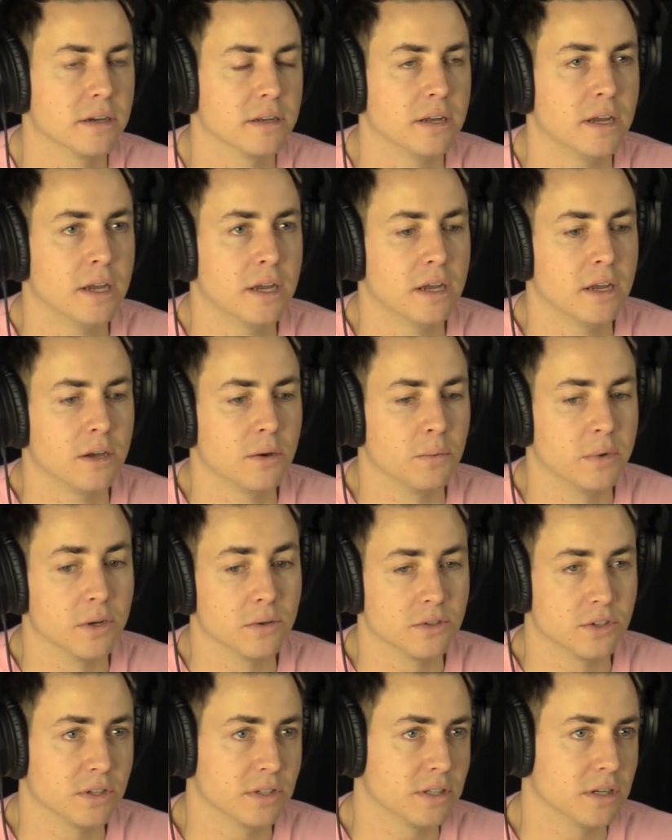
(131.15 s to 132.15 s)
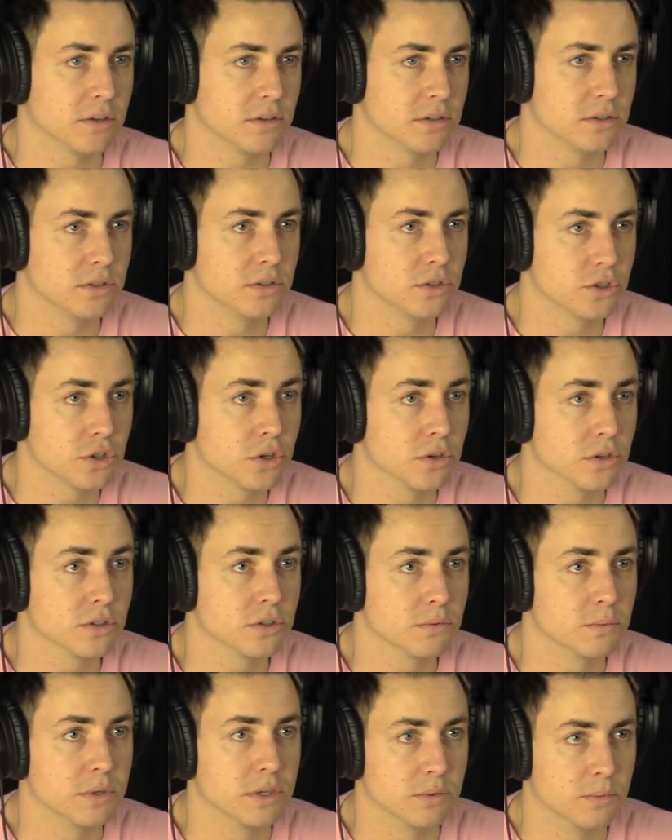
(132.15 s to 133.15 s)
that we don't just sell
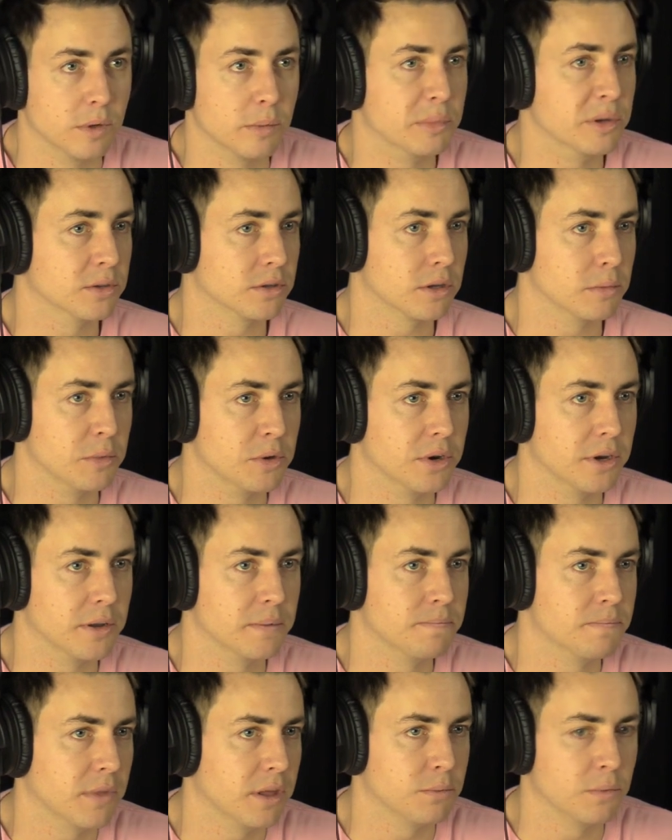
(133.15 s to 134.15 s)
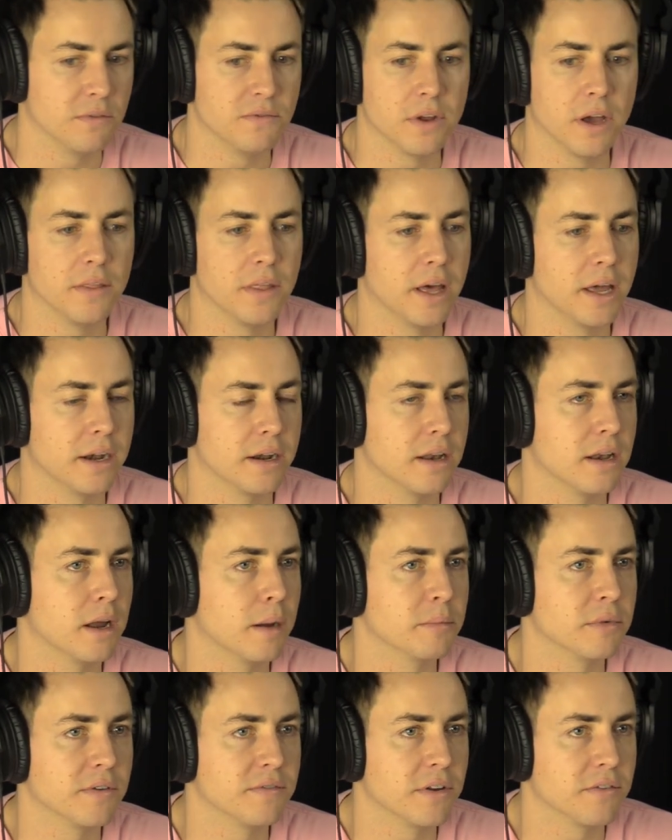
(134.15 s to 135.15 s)
shirts we, we build community and we've right. done that in a
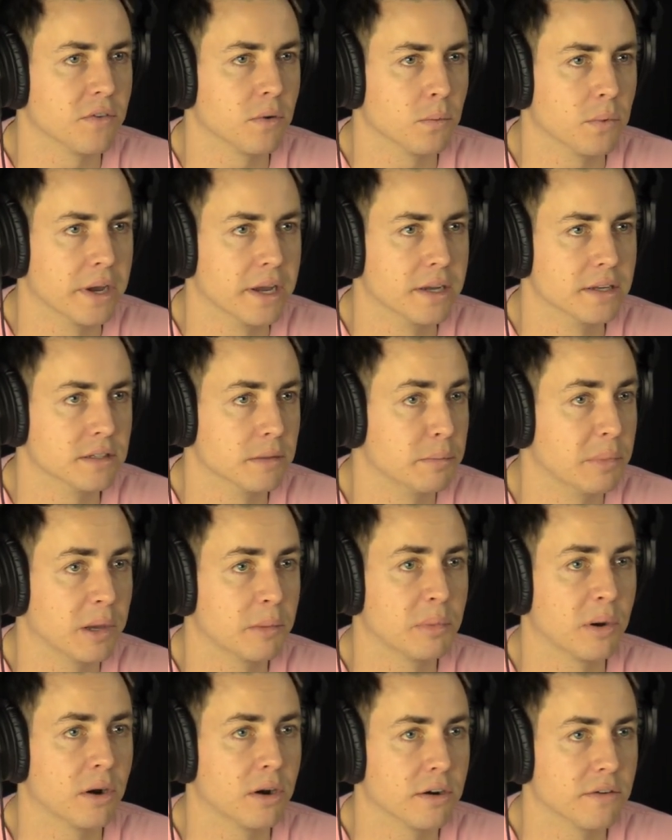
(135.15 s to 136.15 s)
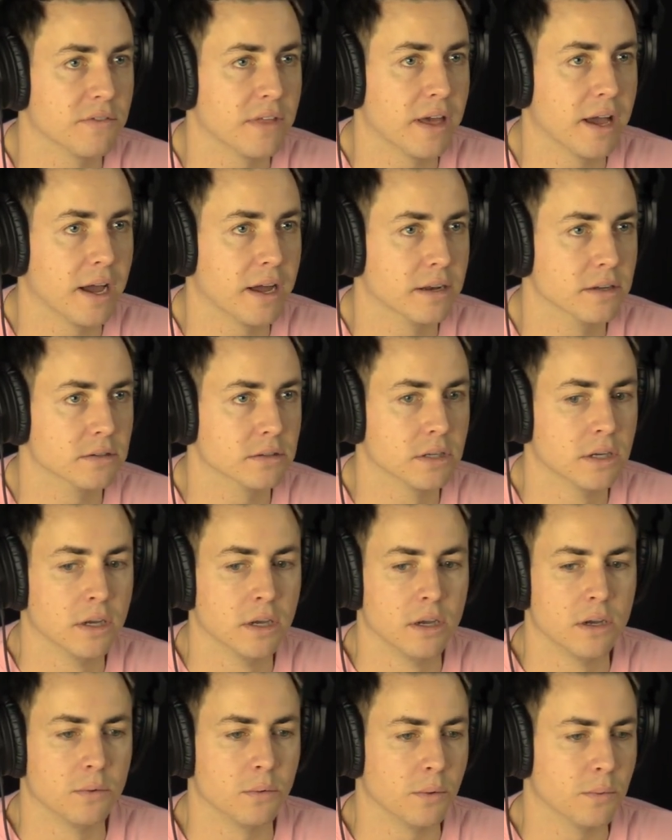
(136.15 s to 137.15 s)
number of different ways a big part of that is
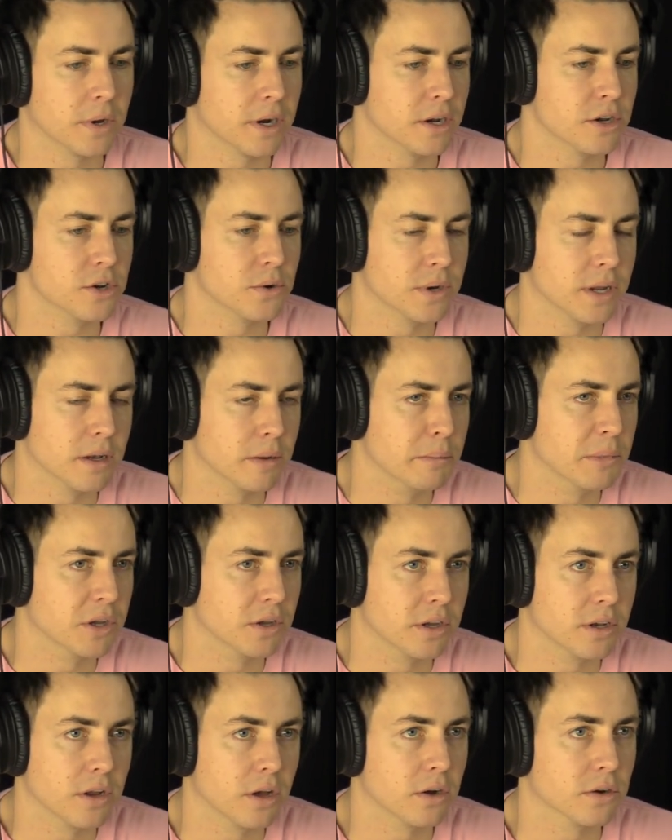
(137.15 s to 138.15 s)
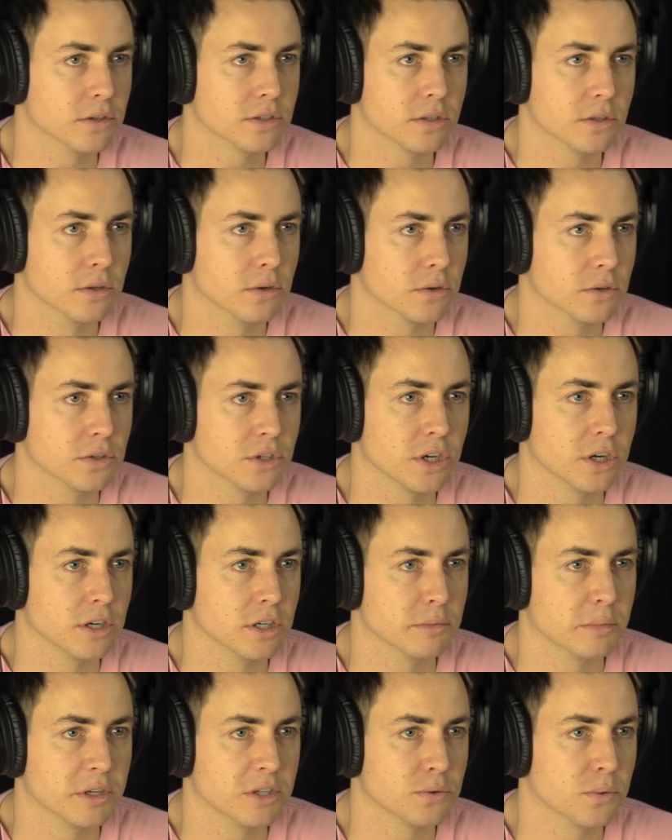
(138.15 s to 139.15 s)
we want to donate a million dollars to local
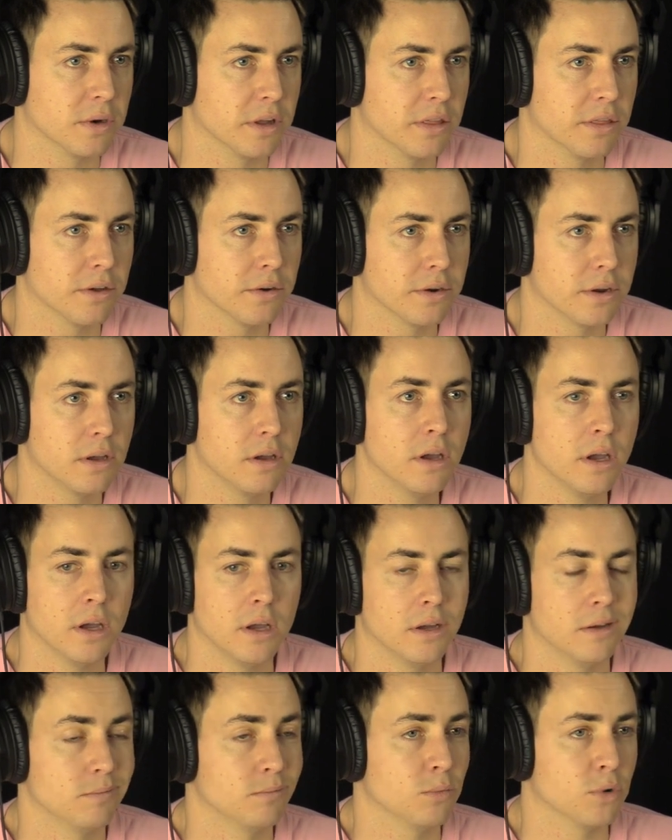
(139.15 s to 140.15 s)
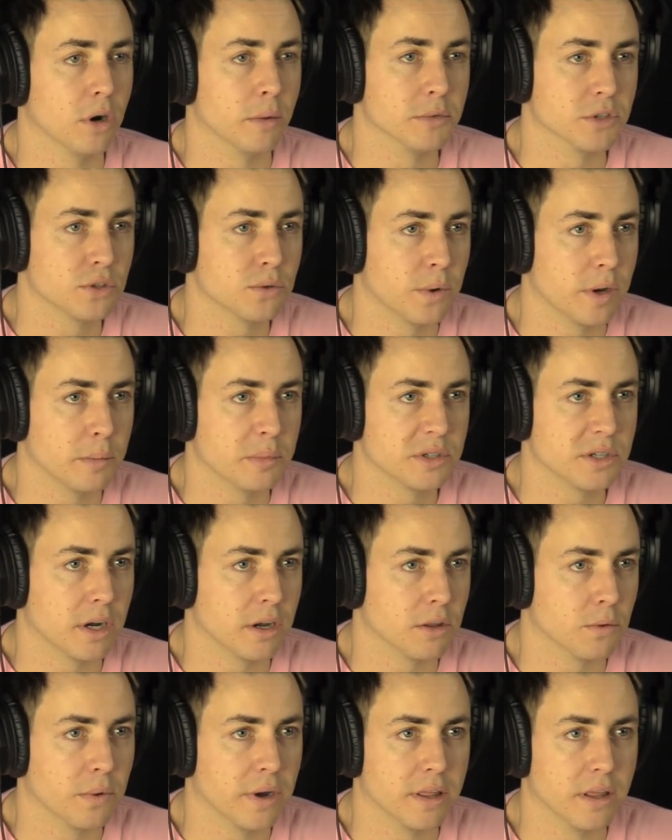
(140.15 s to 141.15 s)
charities by 2030 we're almost 20%
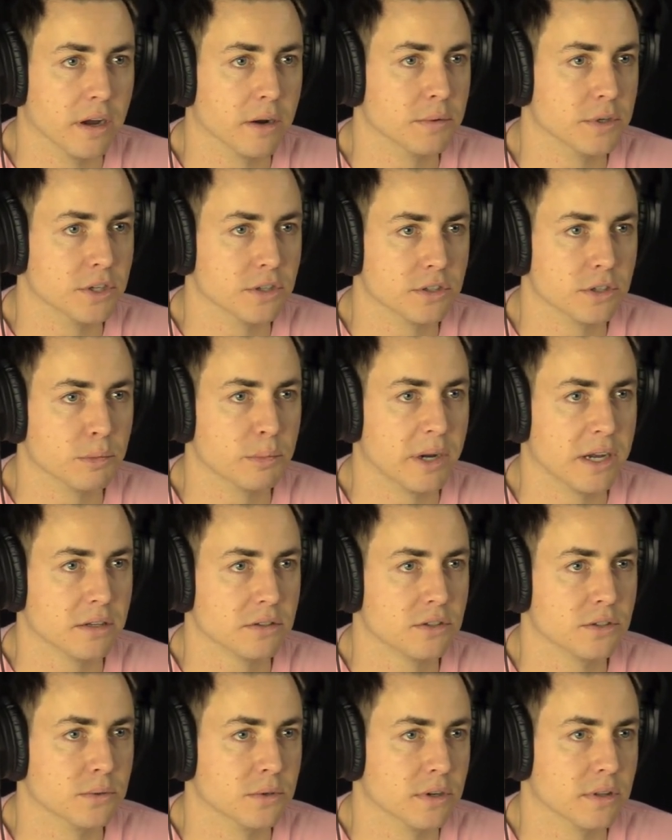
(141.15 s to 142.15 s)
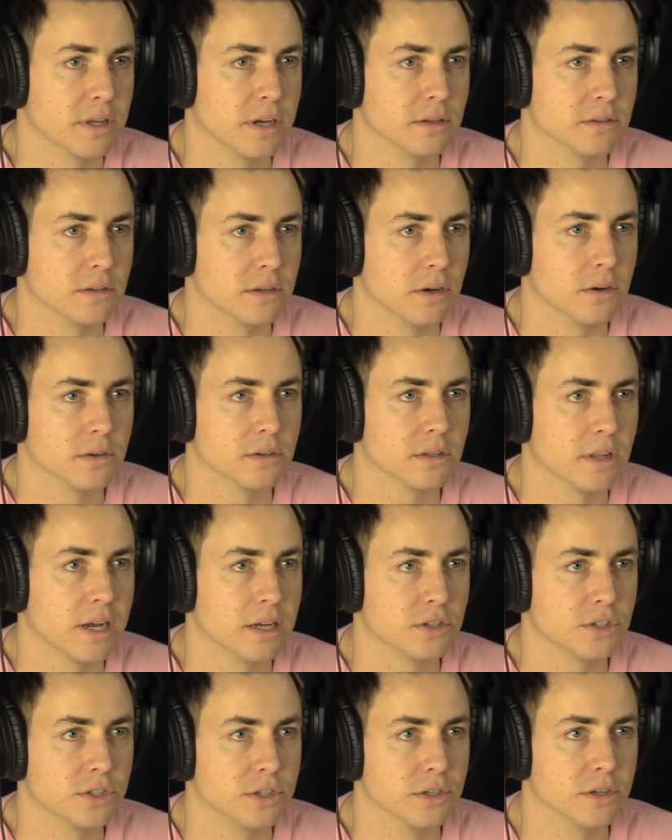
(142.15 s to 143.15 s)
of the way there. We just hmm. surpassed $200,000 cool.
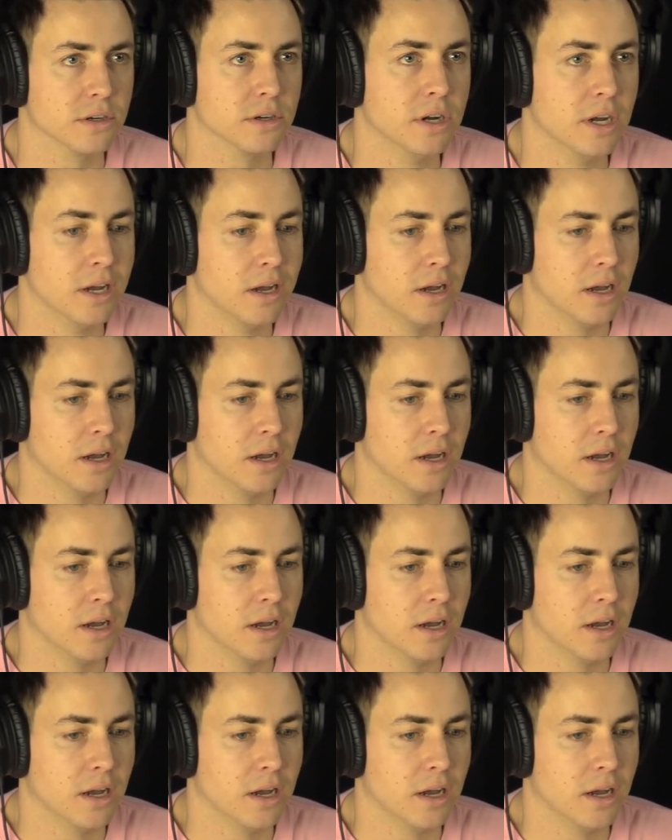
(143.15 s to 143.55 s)
last year.